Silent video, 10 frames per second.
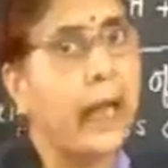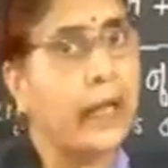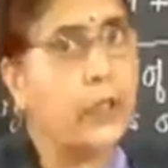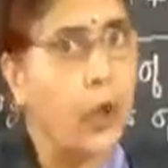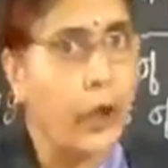
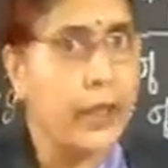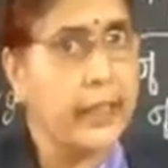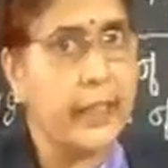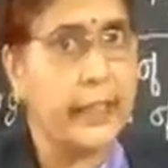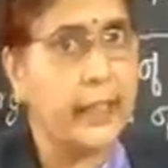at
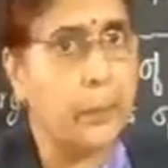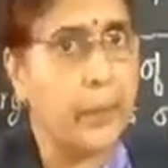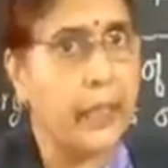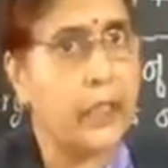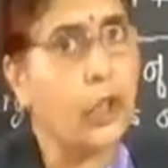ordinary
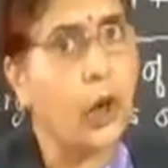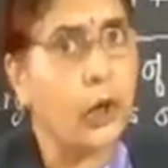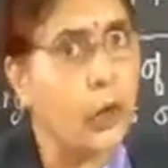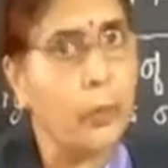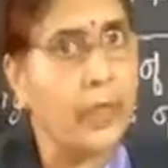temperature
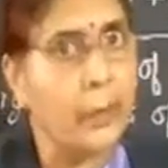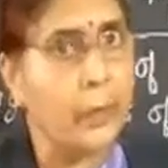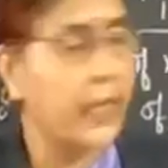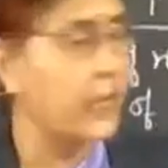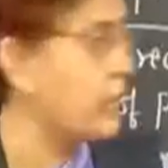or room
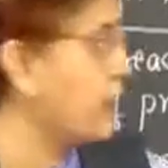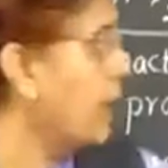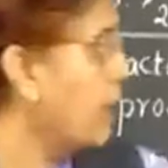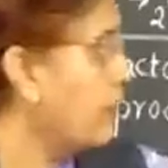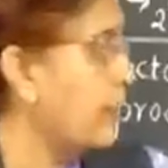temperature,
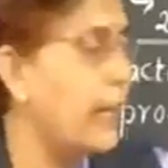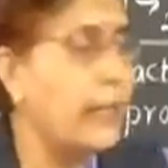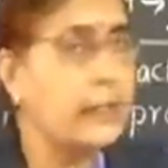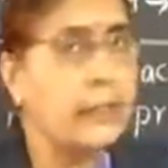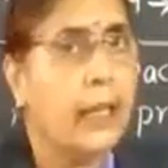
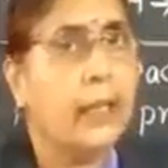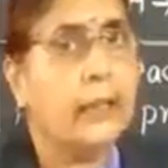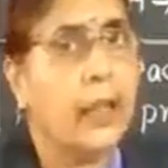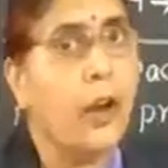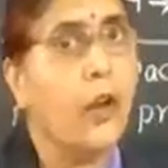whereas
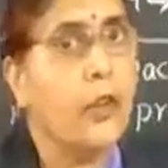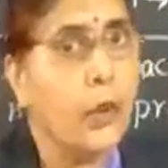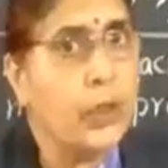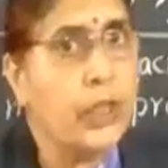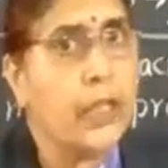the
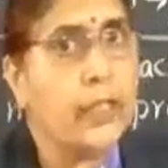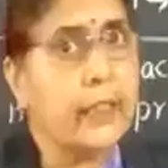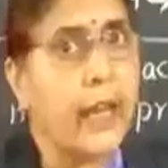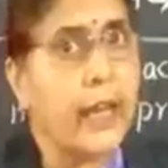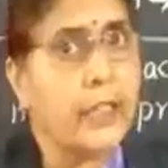fusion
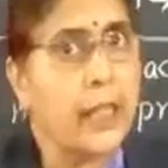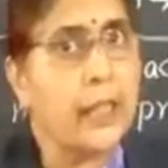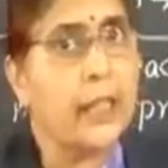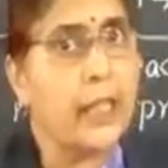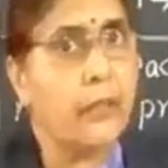
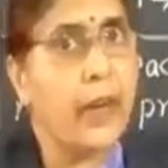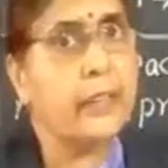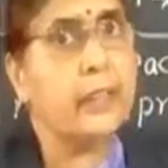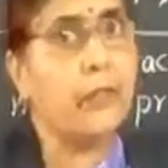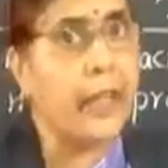reaction
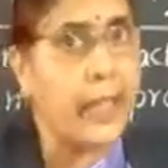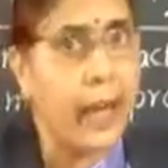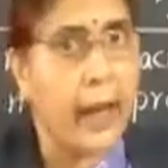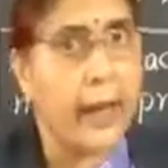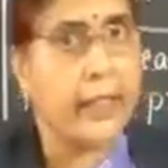requires a very
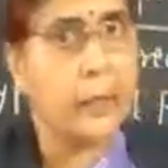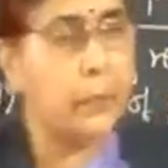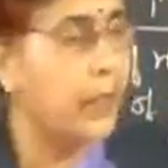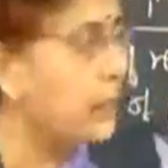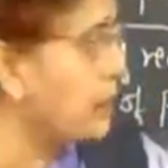high
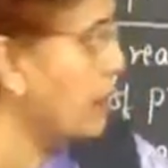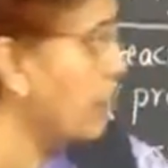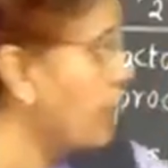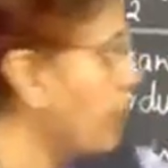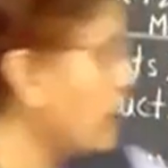temperature,
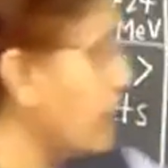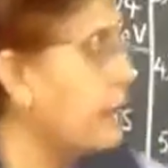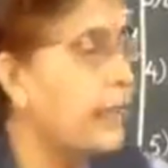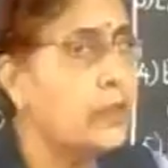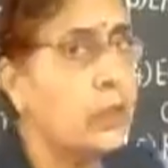about
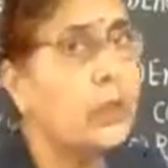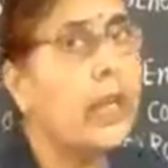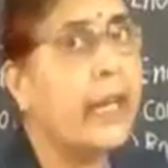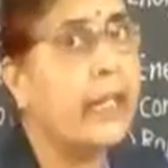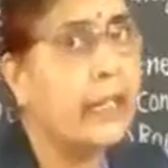10 raised to
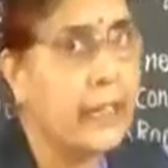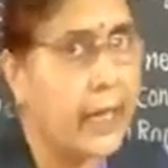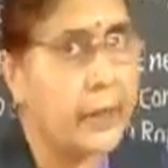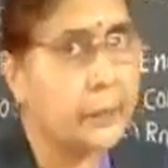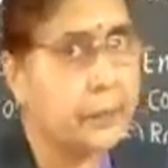9
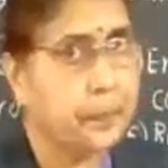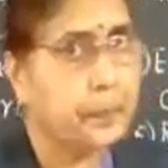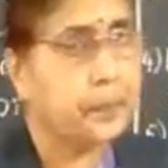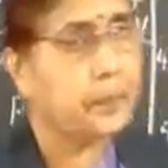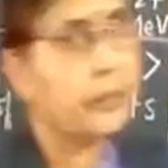K.
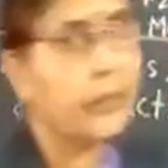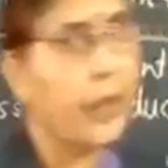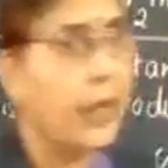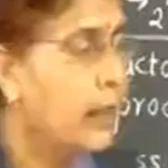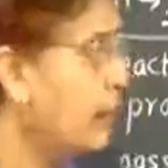
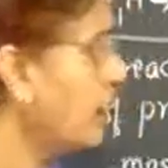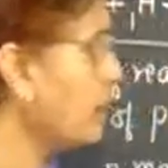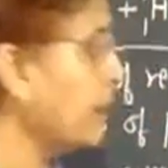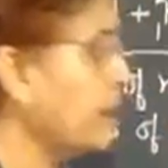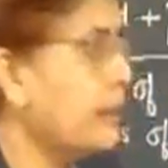
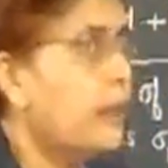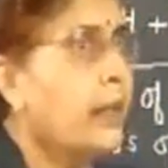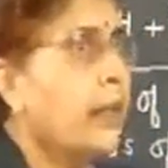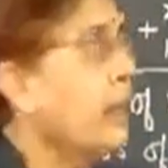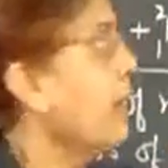
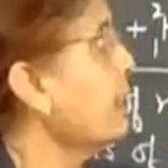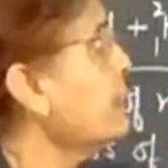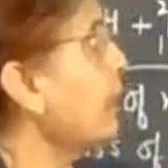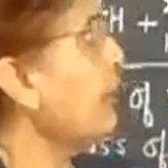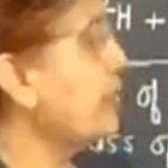Then in
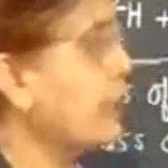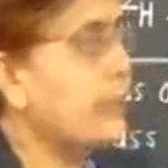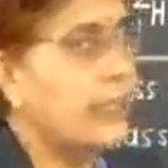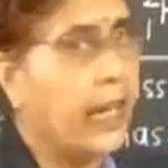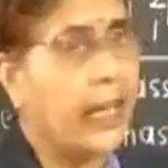the
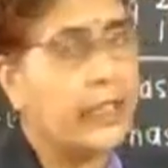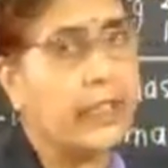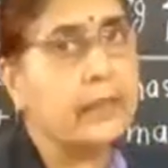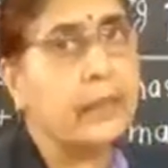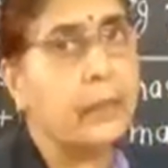fission
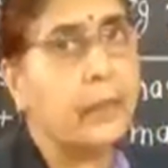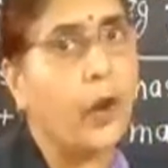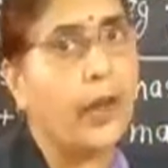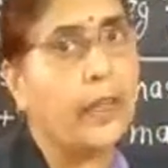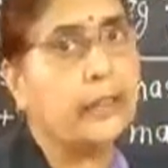reactions, the
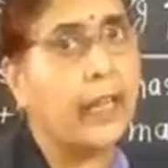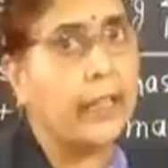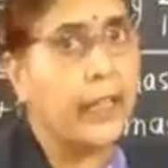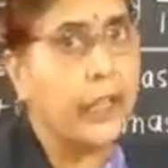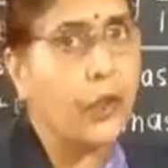products are
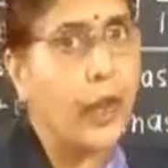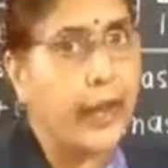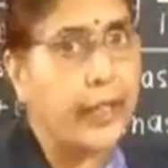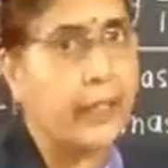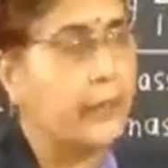
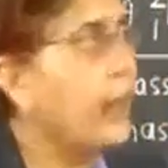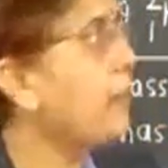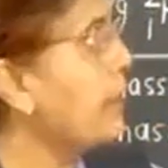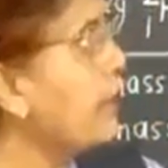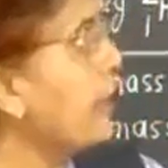radioactive,
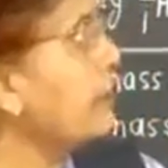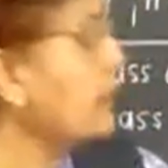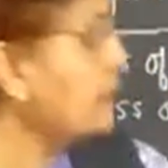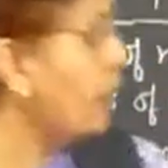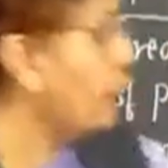whereas in the